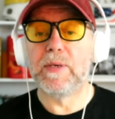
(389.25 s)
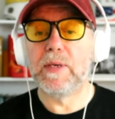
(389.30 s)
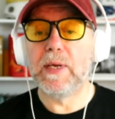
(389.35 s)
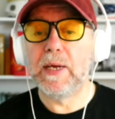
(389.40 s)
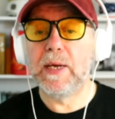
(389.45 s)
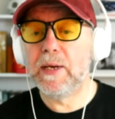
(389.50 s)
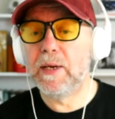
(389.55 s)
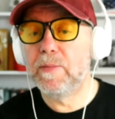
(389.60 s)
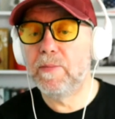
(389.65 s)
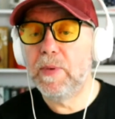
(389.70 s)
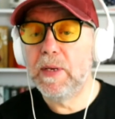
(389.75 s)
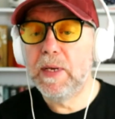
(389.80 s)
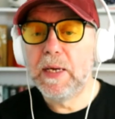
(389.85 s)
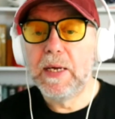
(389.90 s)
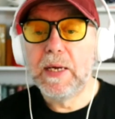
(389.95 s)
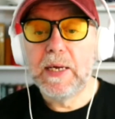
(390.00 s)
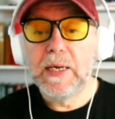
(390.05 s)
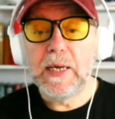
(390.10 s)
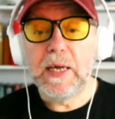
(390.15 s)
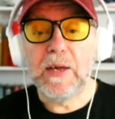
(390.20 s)
Um,
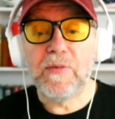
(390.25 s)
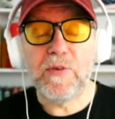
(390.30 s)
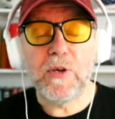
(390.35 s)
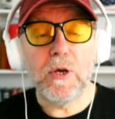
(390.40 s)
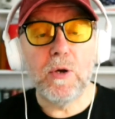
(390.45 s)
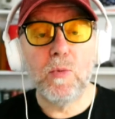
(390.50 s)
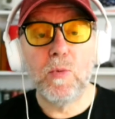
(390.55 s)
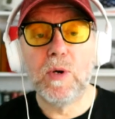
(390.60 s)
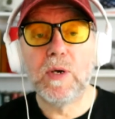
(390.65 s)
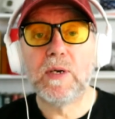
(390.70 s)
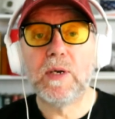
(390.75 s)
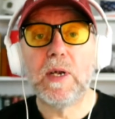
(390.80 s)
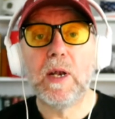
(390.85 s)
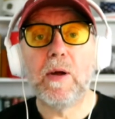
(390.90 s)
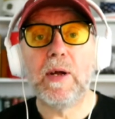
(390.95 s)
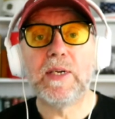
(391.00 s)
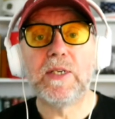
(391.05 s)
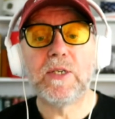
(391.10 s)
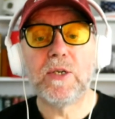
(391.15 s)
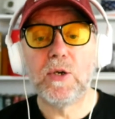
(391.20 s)
if you would
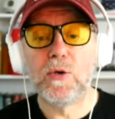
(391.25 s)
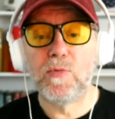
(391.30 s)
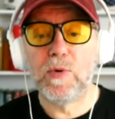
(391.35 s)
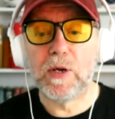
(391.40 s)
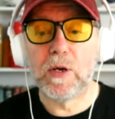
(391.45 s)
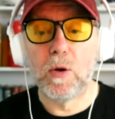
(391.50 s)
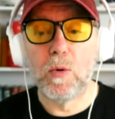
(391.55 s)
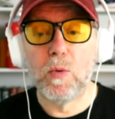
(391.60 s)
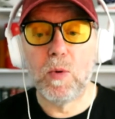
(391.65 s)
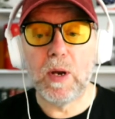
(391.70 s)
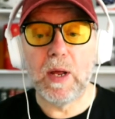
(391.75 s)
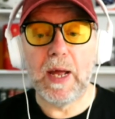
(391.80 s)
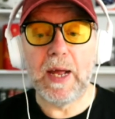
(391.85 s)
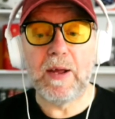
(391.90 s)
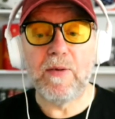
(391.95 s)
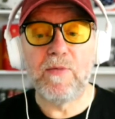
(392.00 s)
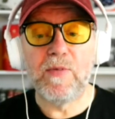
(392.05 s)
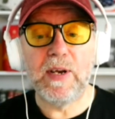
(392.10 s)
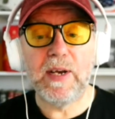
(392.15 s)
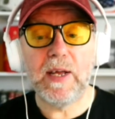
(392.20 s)
like to record
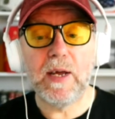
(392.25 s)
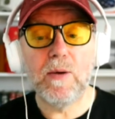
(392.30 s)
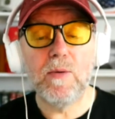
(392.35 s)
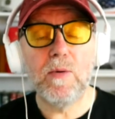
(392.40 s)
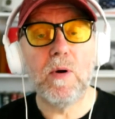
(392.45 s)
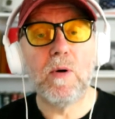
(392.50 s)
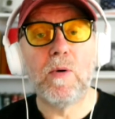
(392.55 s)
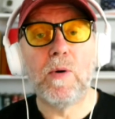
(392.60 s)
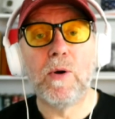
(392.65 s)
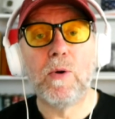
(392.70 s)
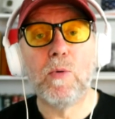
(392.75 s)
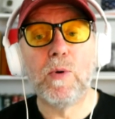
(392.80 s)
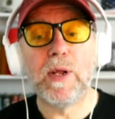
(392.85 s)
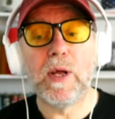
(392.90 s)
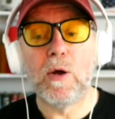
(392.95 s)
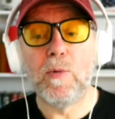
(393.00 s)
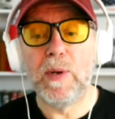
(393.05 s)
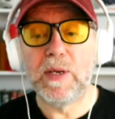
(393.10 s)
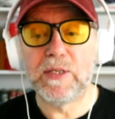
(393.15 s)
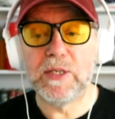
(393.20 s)
a video or an
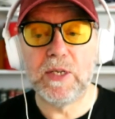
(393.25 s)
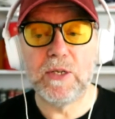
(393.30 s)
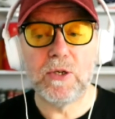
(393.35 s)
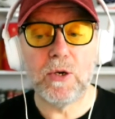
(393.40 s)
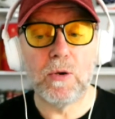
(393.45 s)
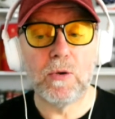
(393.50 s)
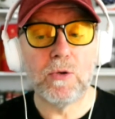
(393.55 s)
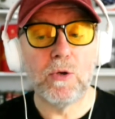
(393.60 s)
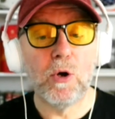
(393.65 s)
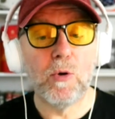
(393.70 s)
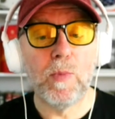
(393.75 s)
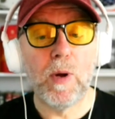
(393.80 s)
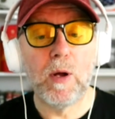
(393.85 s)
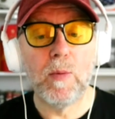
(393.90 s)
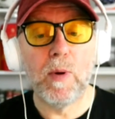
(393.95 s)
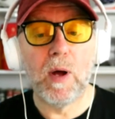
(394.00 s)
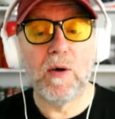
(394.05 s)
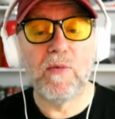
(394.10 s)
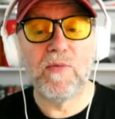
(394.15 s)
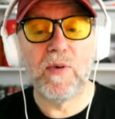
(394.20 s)
audio message on your
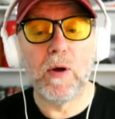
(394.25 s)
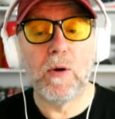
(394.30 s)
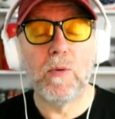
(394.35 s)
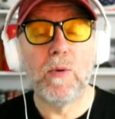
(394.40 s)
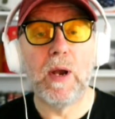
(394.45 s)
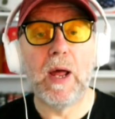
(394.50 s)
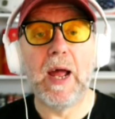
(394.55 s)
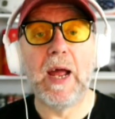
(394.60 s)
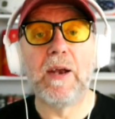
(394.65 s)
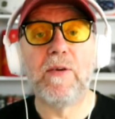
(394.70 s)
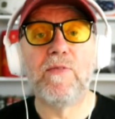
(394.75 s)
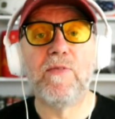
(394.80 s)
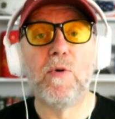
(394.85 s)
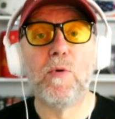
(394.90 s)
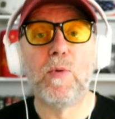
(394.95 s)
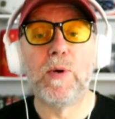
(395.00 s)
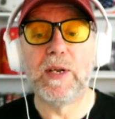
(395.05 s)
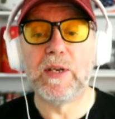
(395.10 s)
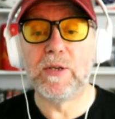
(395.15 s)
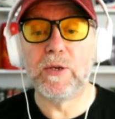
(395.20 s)
mobile phone and
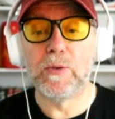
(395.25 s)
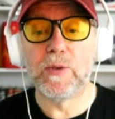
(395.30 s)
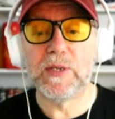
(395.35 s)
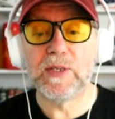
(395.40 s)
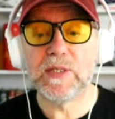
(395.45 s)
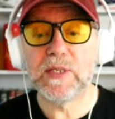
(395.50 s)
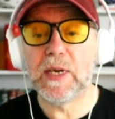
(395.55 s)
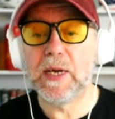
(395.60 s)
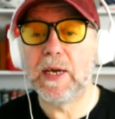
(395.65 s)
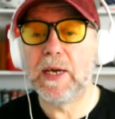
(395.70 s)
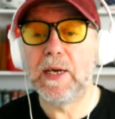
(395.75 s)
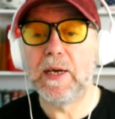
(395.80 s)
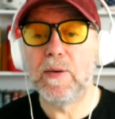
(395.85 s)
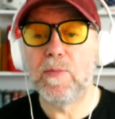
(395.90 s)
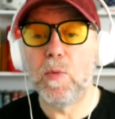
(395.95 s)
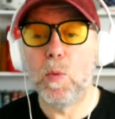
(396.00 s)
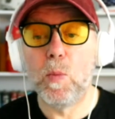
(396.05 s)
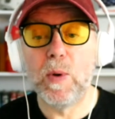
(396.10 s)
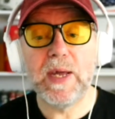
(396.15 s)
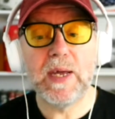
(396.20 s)
forward it to us, um,
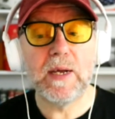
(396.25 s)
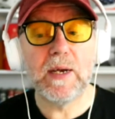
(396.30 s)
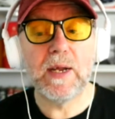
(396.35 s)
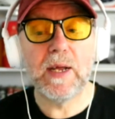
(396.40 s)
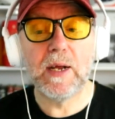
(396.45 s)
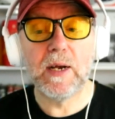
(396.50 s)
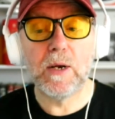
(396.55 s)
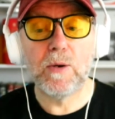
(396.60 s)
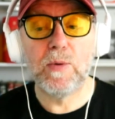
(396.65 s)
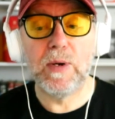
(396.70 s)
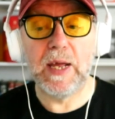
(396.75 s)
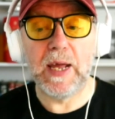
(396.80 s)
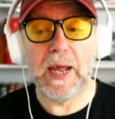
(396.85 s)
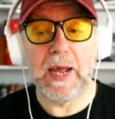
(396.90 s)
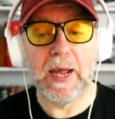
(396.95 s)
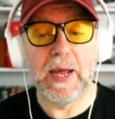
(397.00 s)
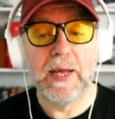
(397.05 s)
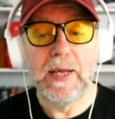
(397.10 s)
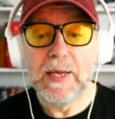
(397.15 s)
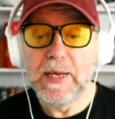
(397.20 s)
we can include it
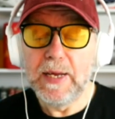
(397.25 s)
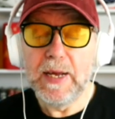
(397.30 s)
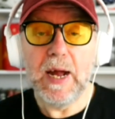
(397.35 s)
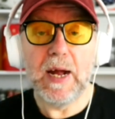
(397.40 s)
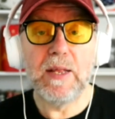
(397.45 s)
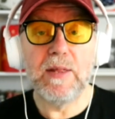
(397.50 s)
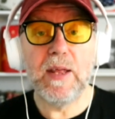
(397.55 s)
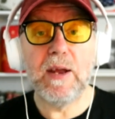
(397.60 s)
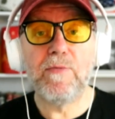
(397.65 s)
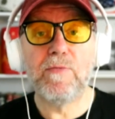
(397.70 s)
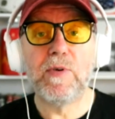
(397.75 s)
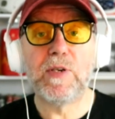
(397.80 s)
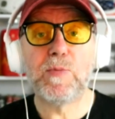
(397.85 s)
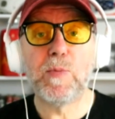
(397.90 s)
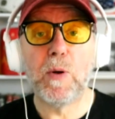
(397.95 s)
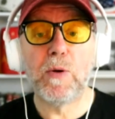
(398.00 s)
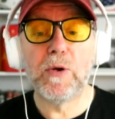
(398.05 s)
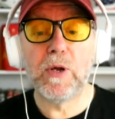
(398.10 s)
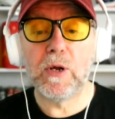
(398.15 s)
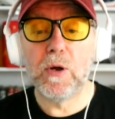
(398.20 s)
here and then
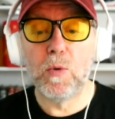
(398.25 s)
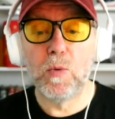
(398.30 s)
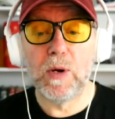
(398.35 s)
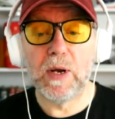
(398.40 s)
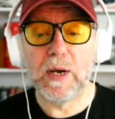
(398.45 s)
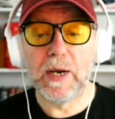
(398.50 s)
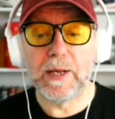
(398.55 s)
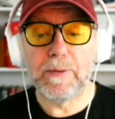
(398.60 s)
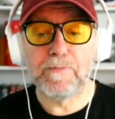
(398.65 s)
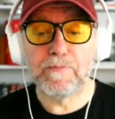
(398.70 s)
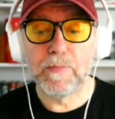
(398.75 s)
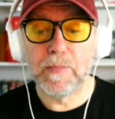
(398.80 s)
respond accordingly.